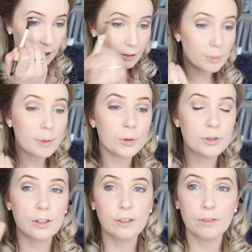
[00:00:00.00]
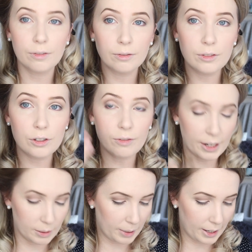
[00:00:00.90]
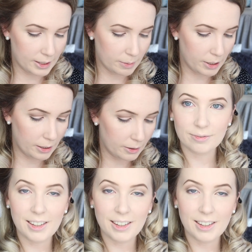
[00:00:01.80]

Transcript: a little bit more sort of direct placement.